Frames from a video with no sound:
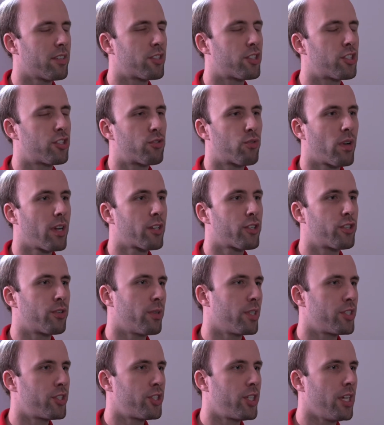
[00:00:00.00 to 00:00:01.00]
structure
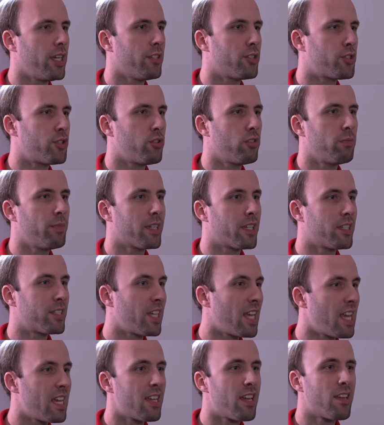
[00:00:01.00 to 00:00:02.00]
has changed too, because
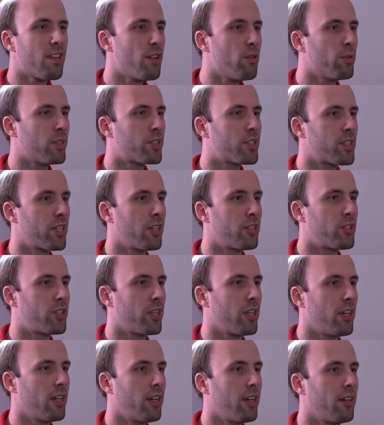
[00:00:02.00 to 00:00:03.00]
AAU is such
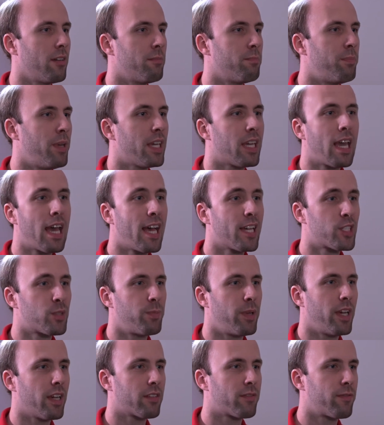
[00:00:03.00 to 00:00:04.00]
a big
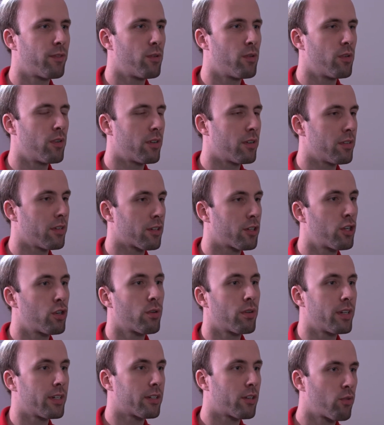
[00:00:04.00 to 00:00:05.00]
aspect for the
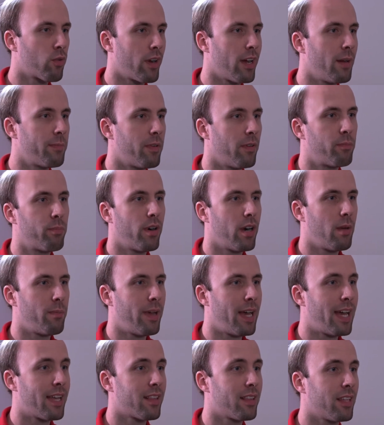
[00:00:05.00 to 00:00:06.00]
current crop of prep
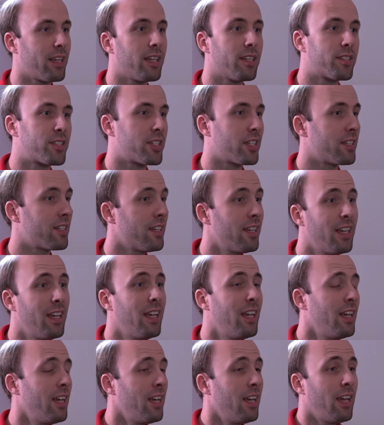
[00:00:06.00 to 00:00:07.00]
athletes, and
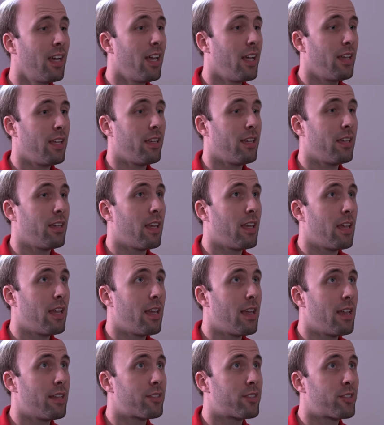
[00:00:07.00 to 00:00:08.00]

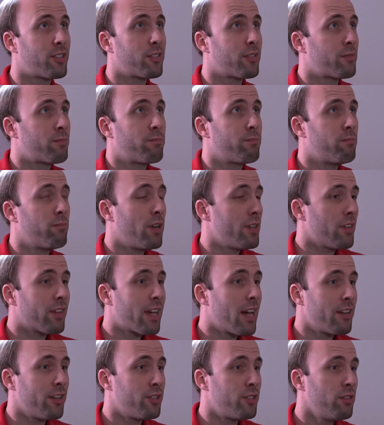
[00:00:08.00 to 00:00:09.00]
it's what you
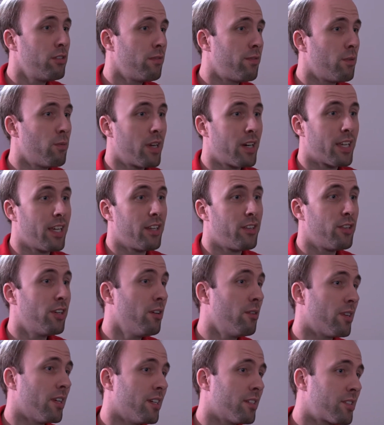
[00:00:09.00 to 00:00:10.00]
got to do if you want to get
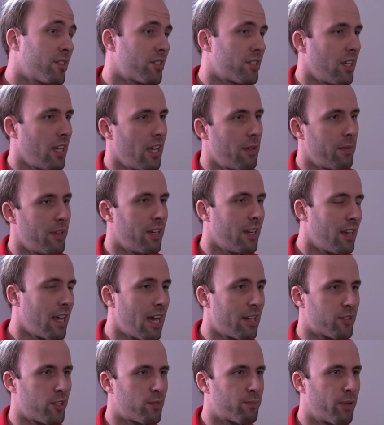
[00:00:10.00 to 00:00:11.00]
noticed. Absolutely. I mean, it
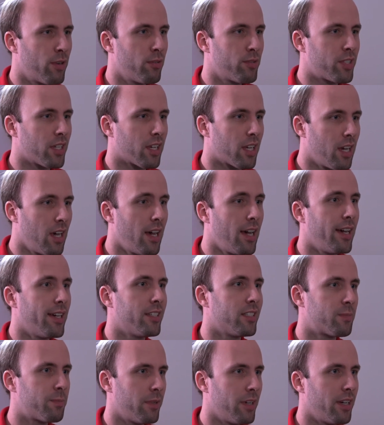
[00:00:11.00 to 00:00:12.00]
has its pros and
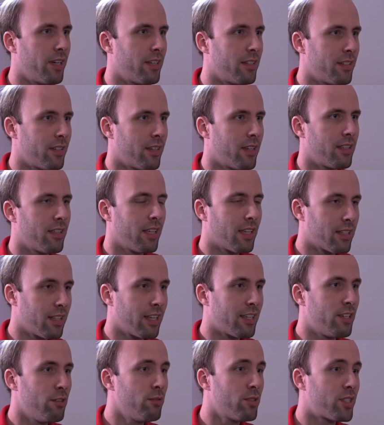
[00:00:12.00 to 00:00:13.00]
cons, but I think,
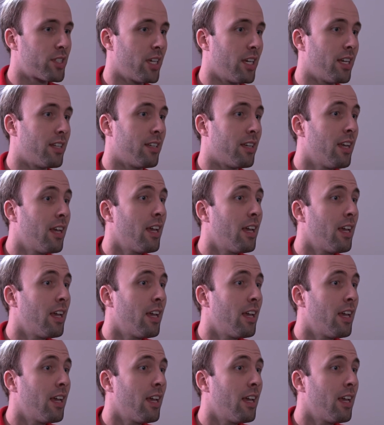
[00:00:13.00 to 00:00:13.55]
like you said,